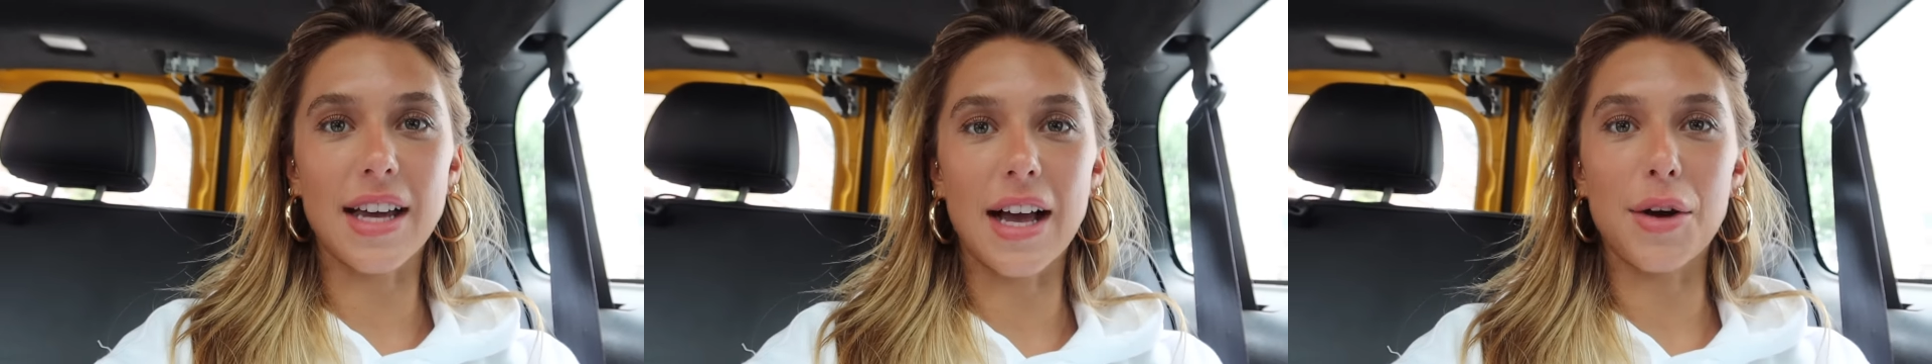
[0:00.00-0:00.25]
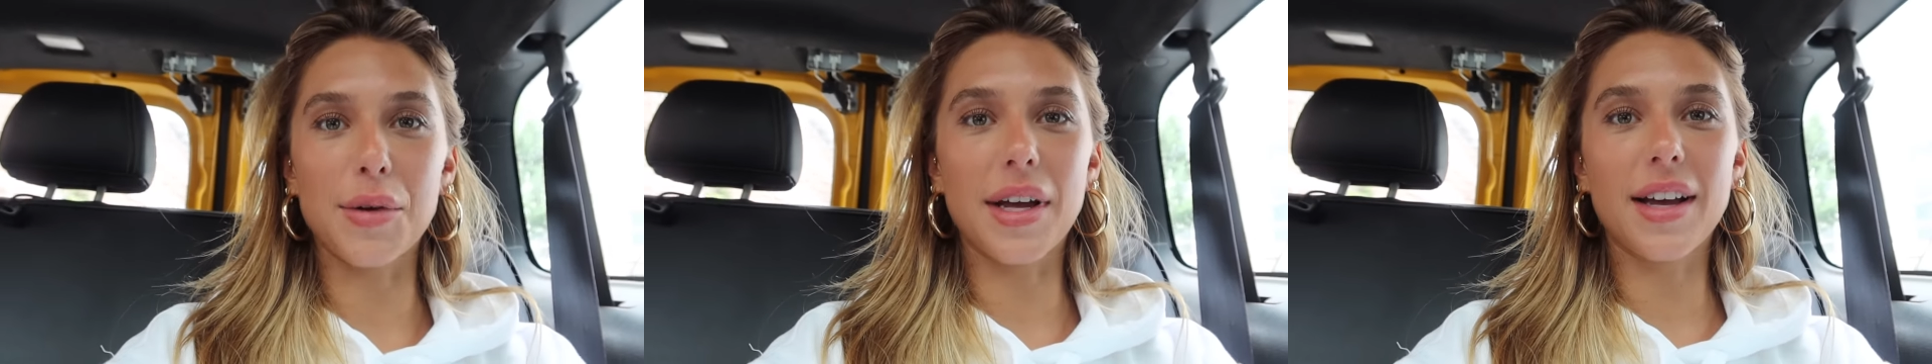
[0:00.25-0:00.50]

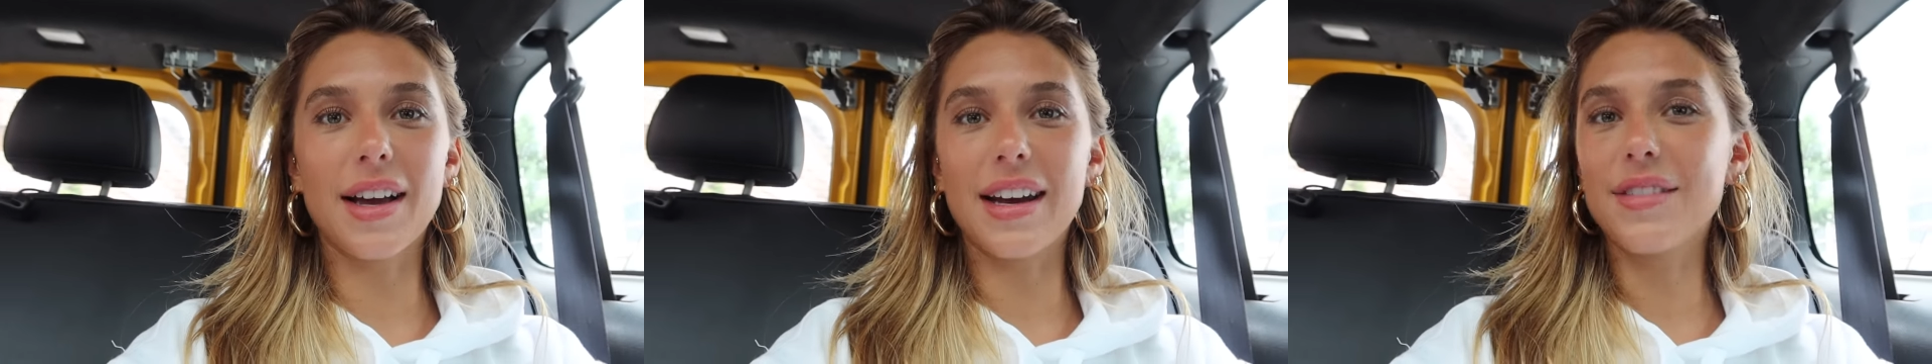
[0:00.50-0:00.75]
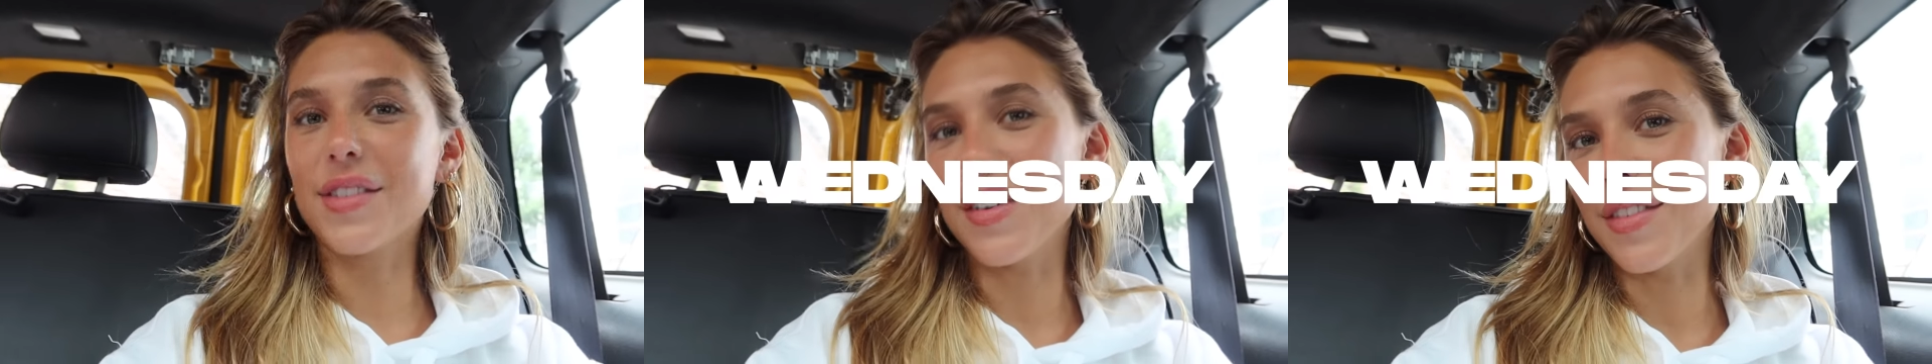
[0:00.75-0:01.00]
down and
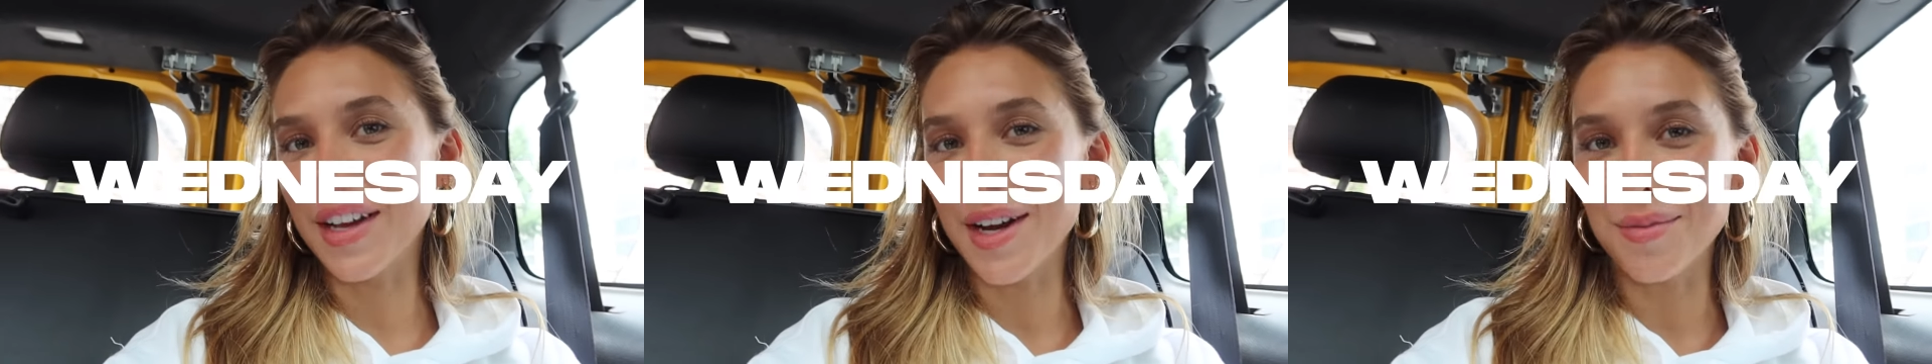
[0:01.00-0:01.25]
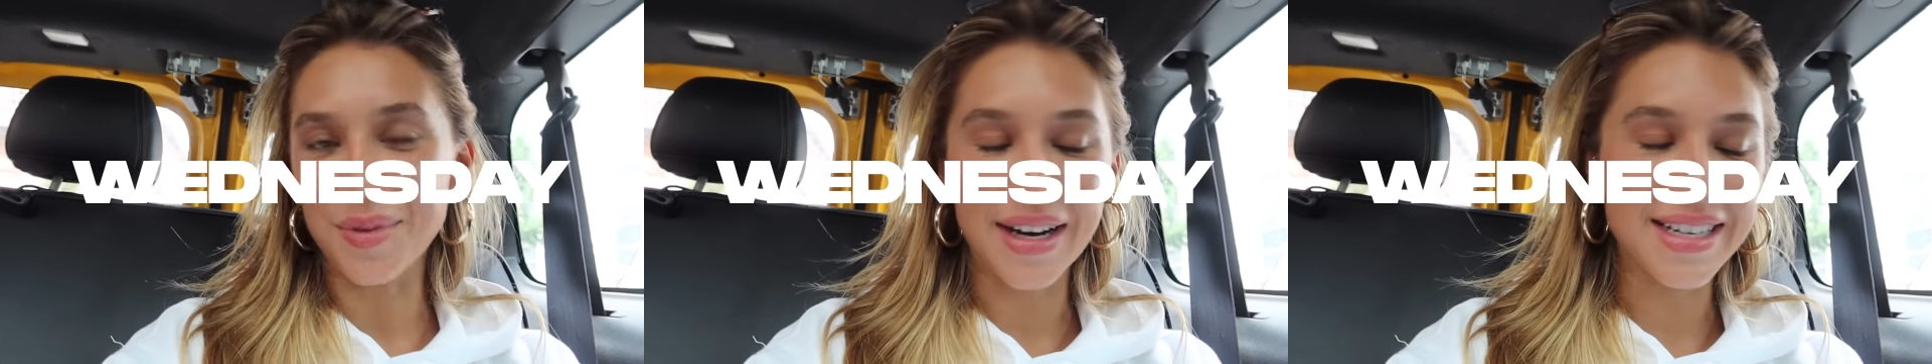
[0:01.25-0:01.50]
kind of give like
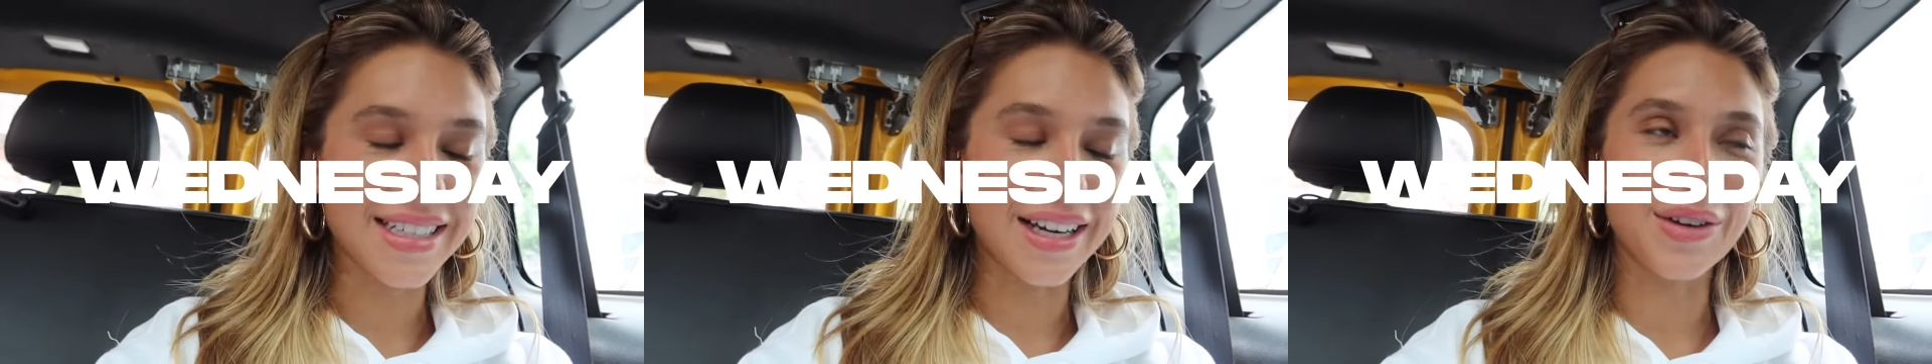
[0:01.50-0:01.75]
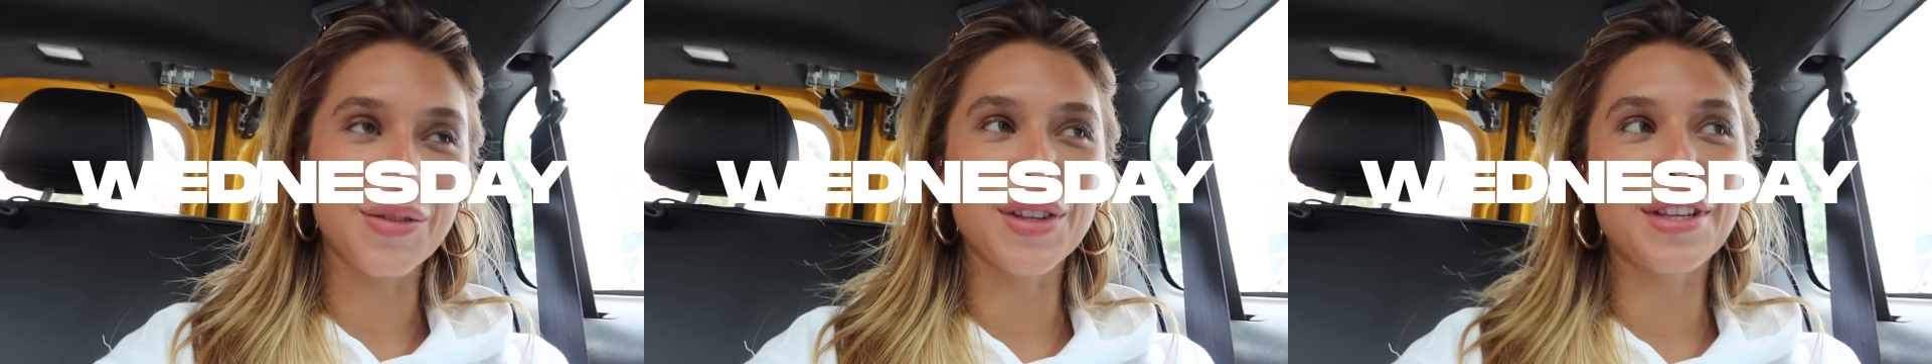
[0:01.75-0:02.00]
a
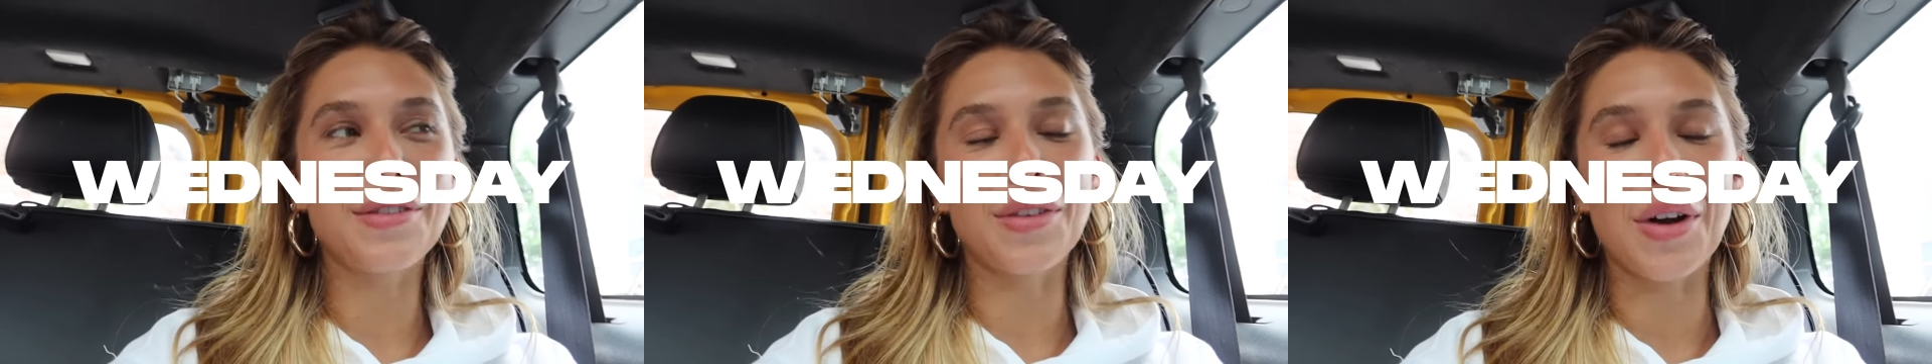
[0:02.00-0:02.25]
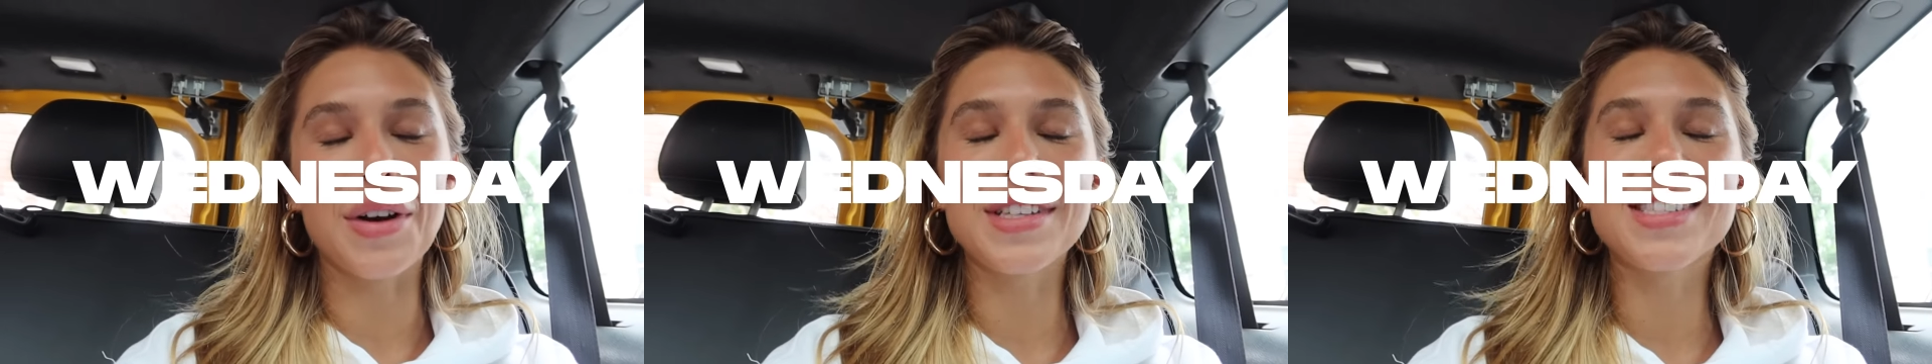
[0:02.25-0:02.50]
breakdown of what the
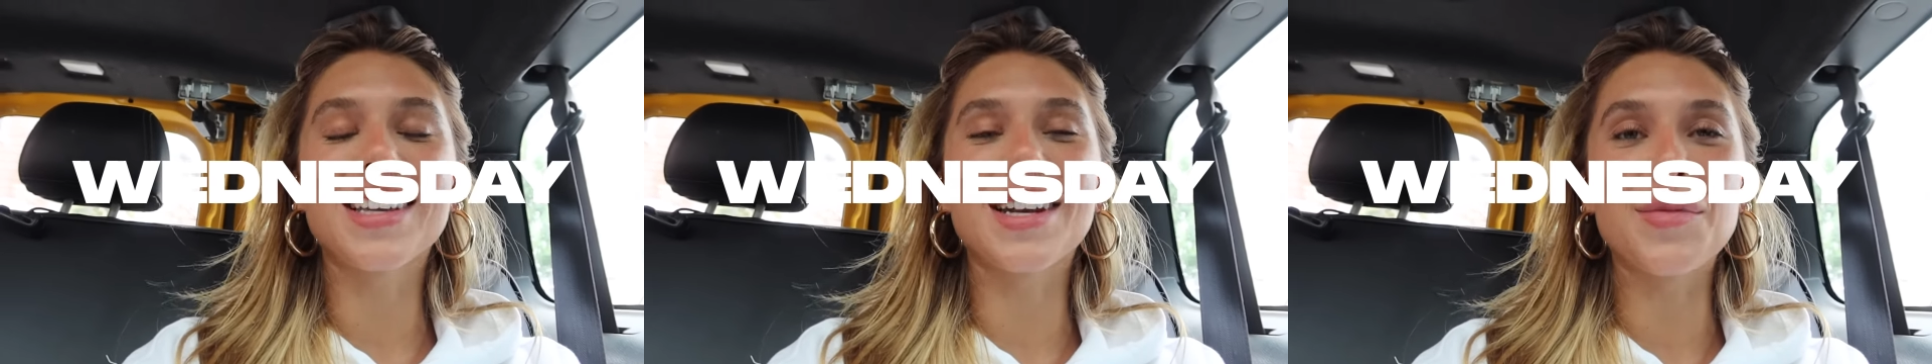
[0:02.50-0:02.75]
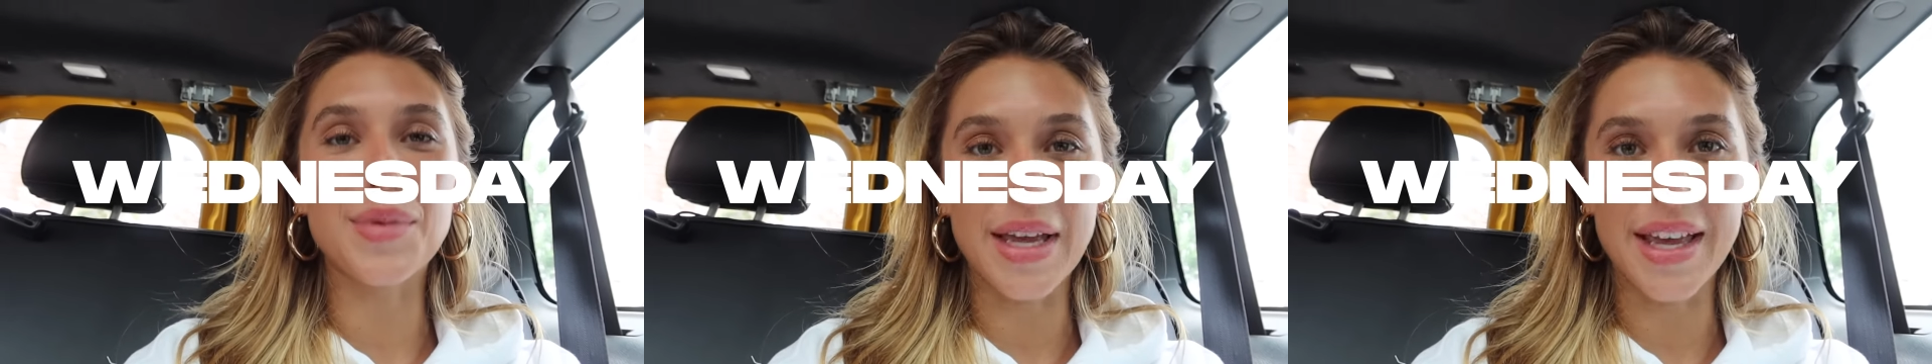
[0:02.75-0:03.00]
vlog is
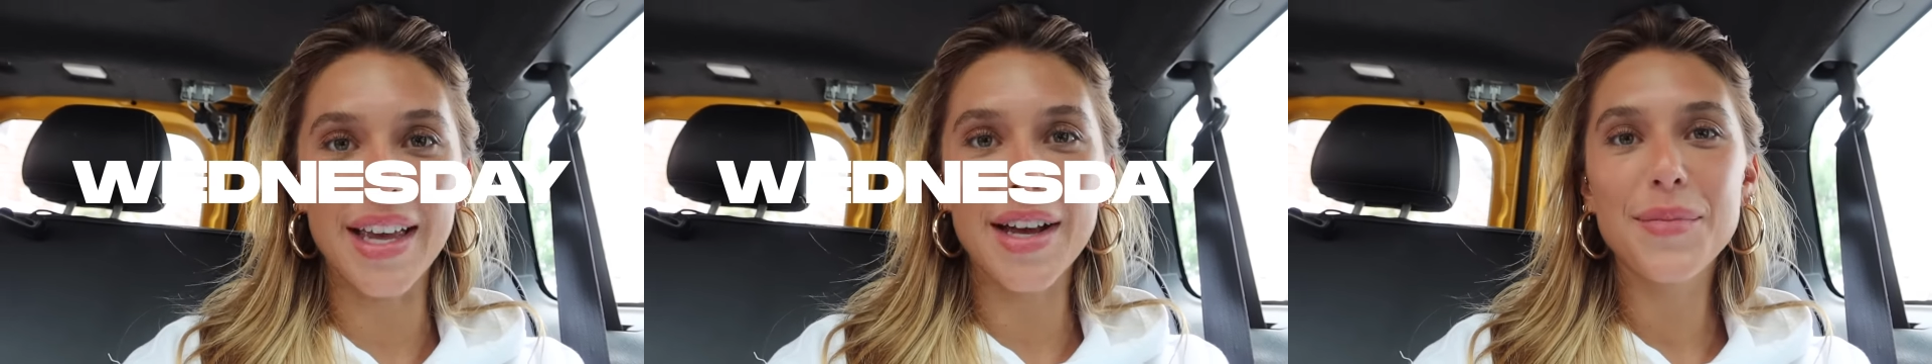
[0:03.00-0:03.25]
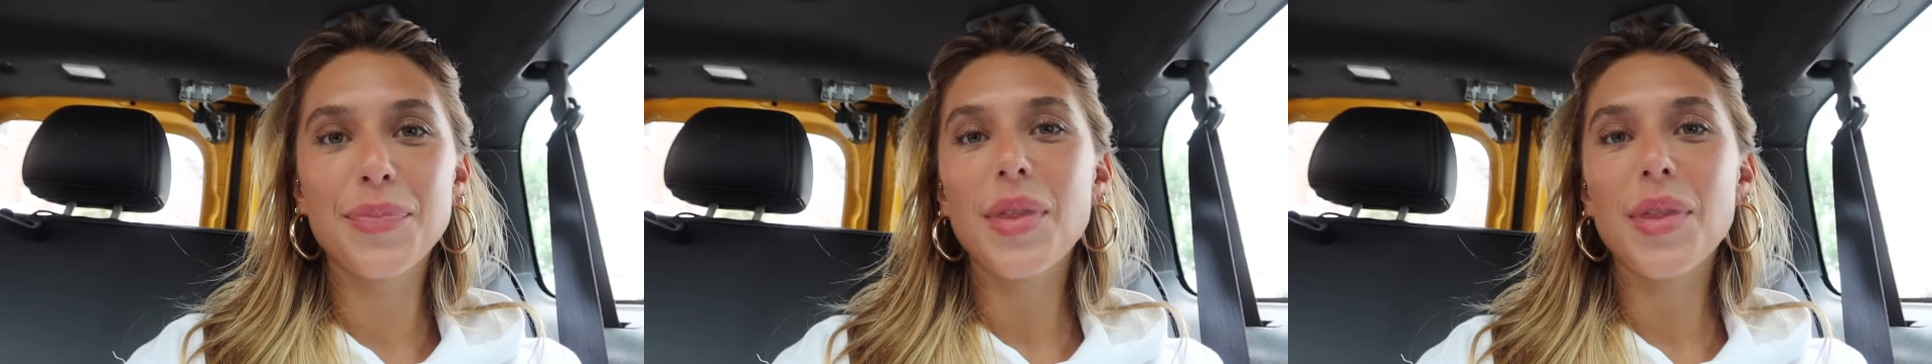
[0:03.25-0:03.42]
gonna be.